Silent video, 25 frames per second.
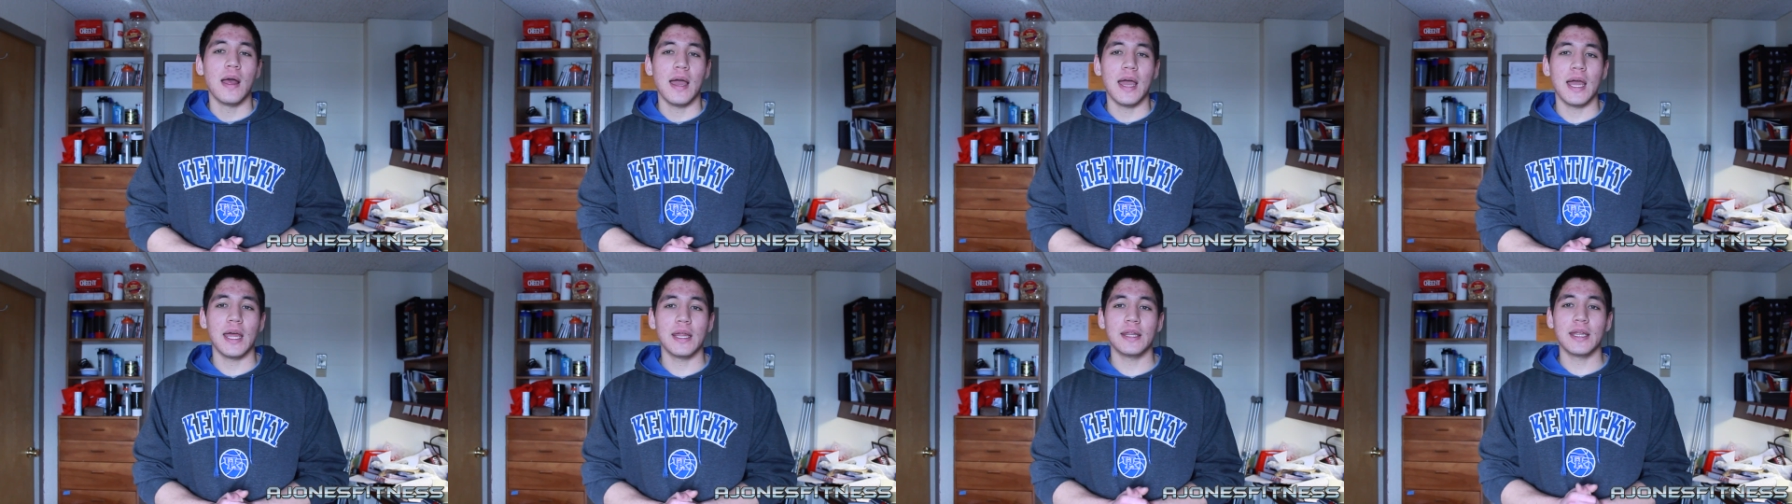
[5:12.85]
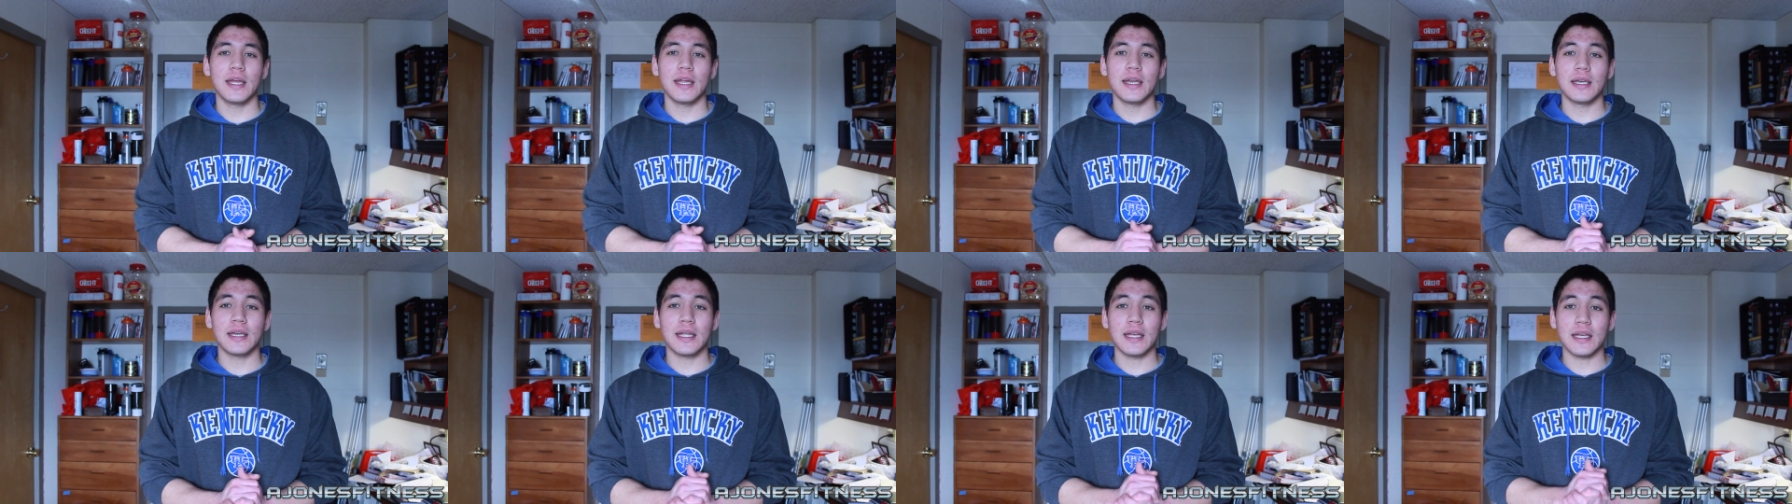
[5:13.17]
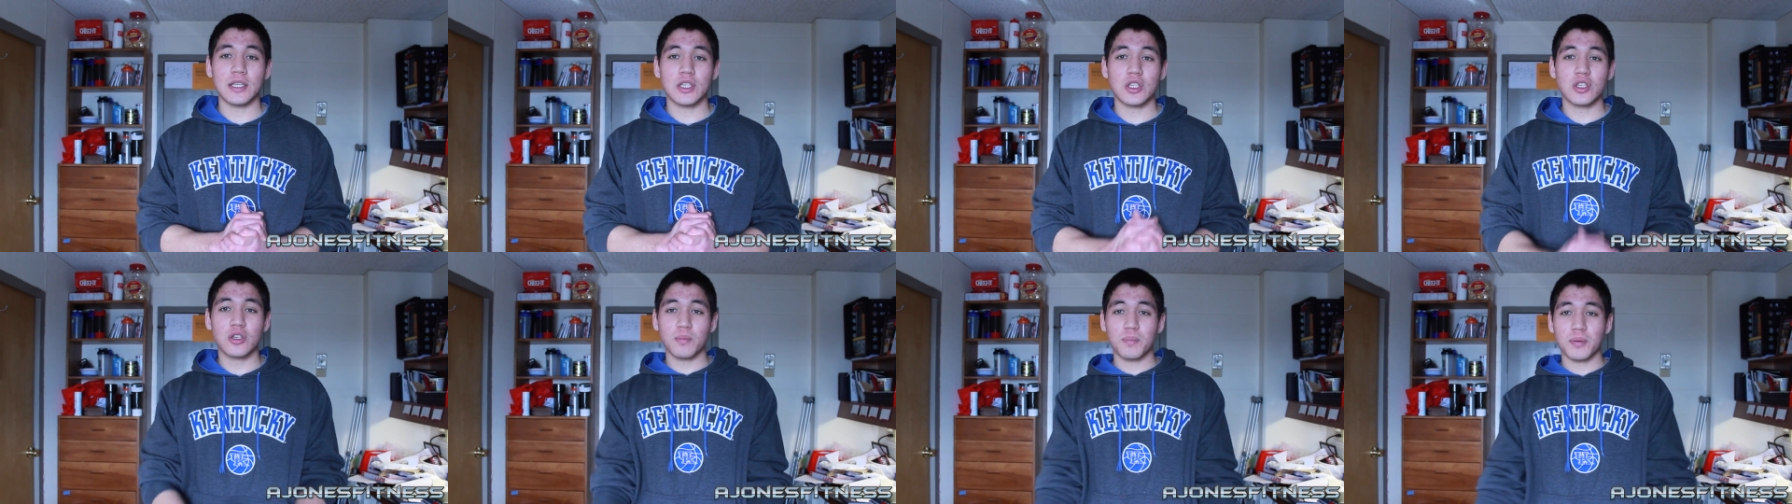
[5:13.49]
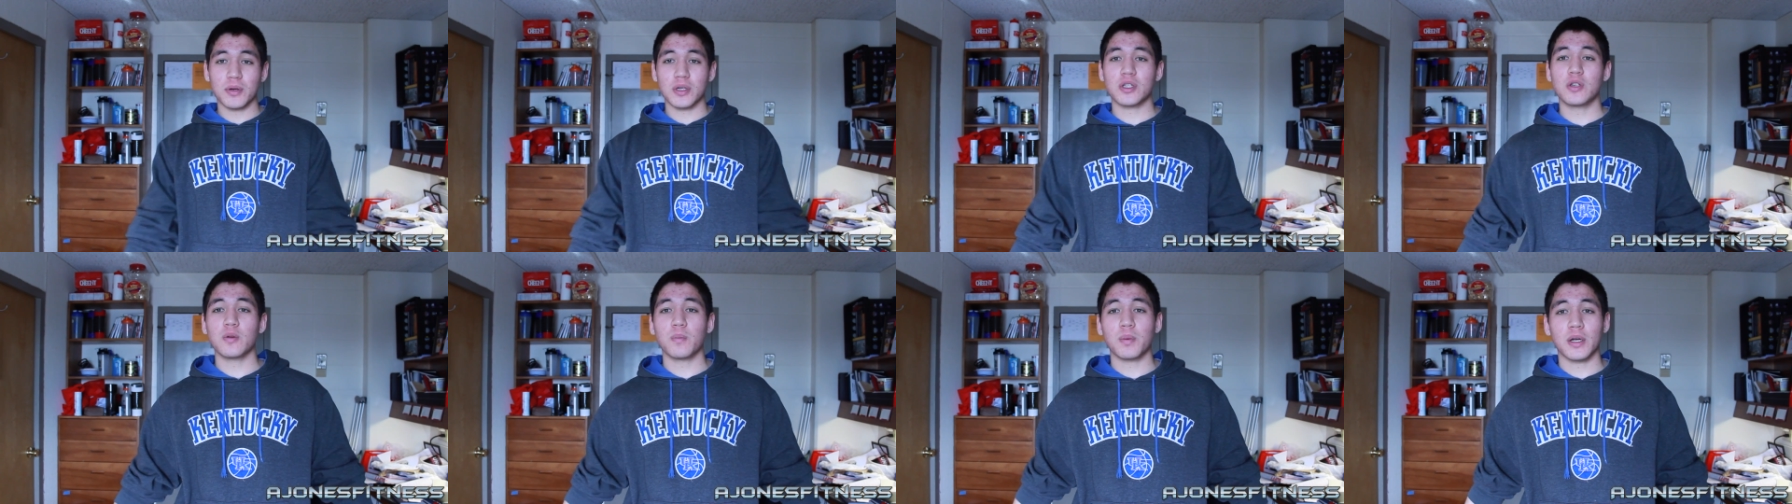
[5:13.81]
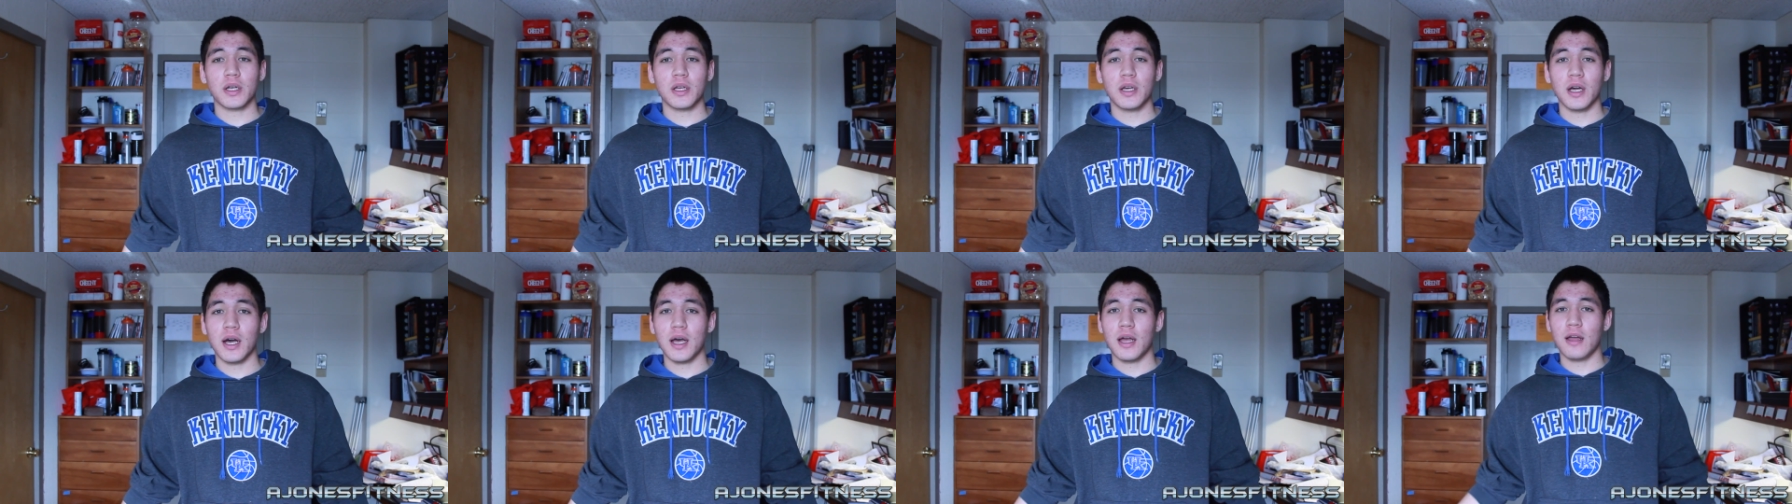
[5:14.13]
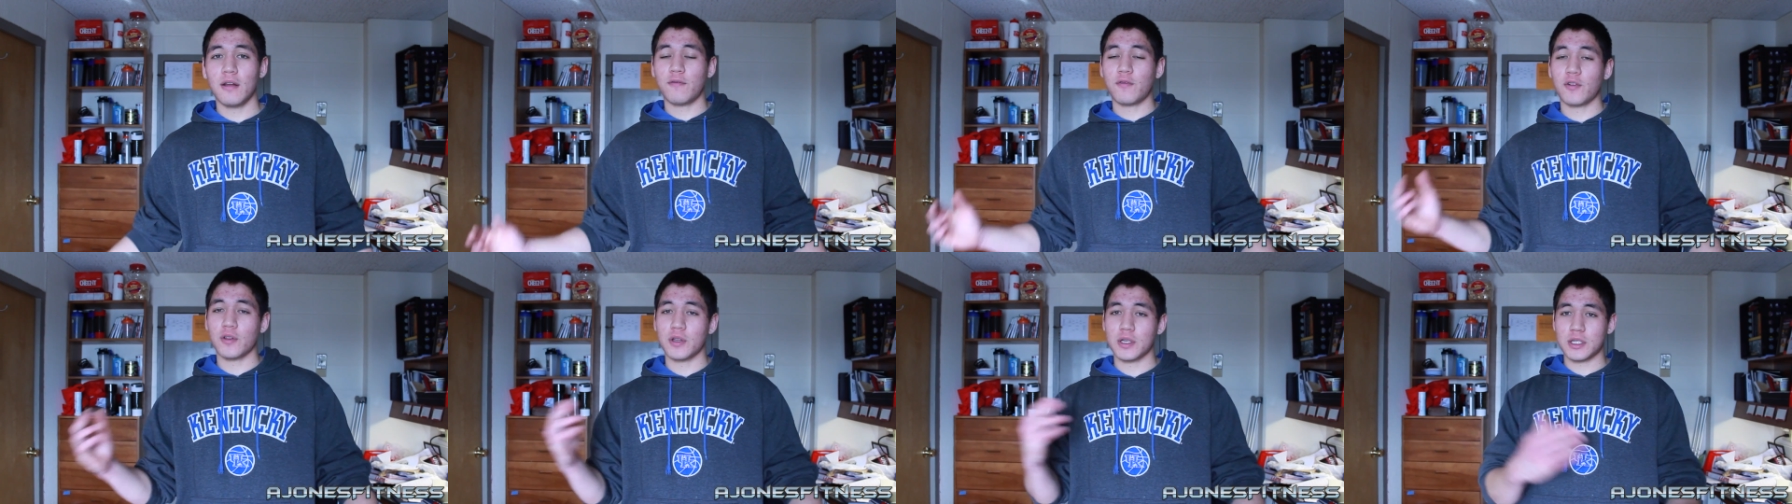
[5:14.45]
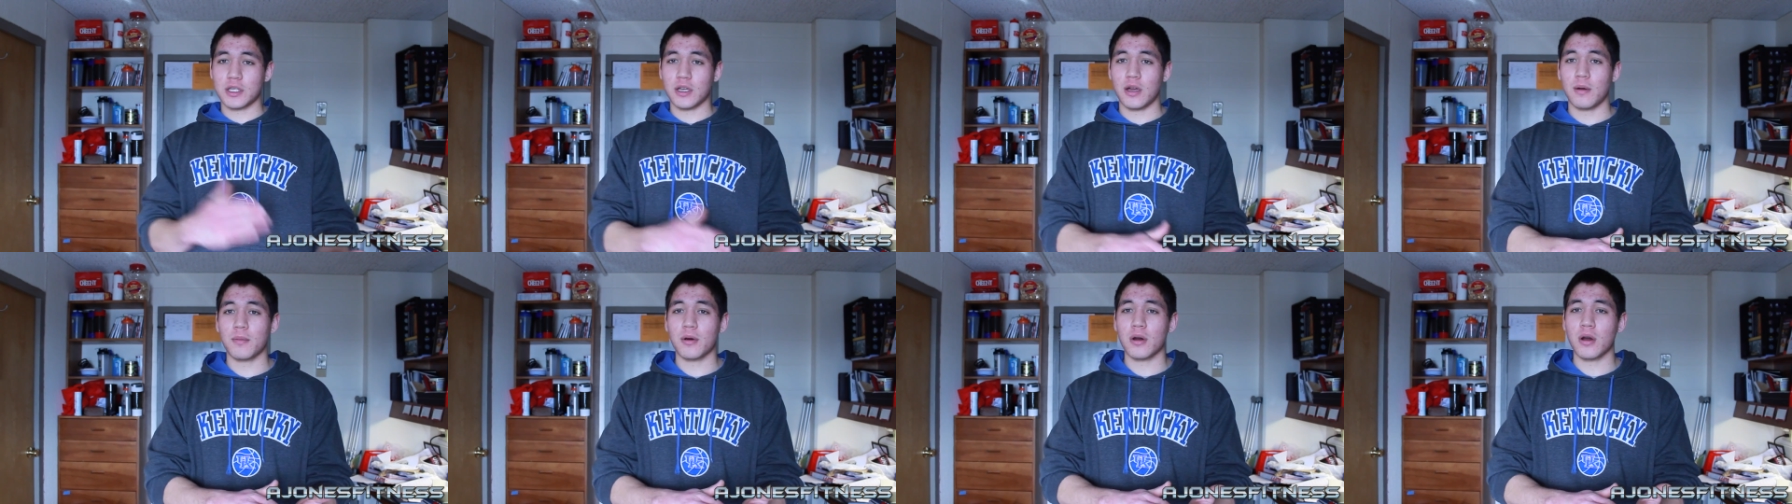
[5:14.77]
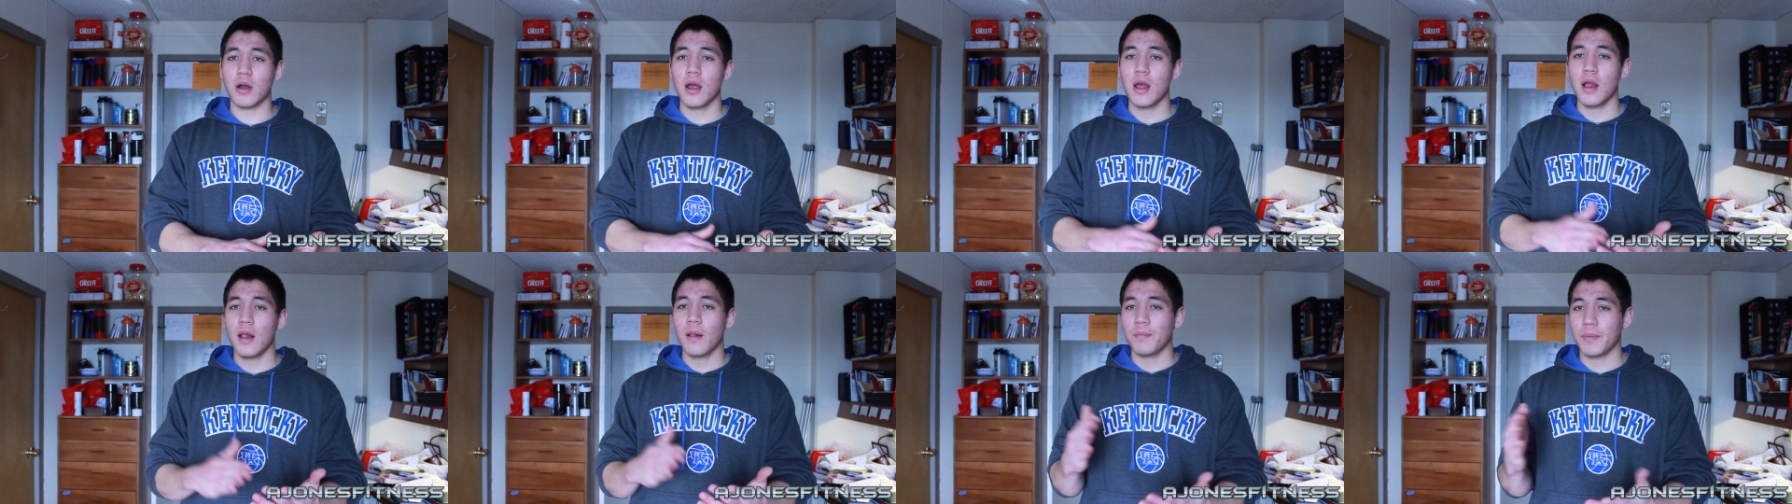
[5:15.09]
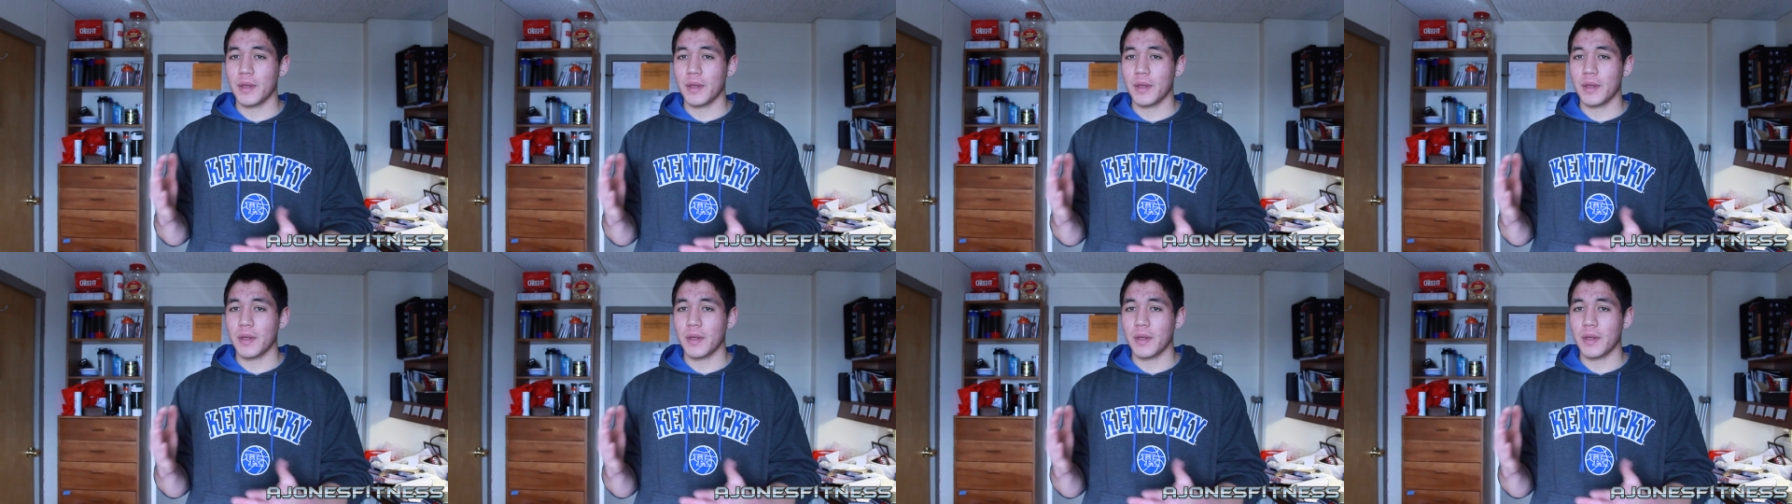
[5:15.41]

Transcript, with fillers: and then get super, super cut for the summer.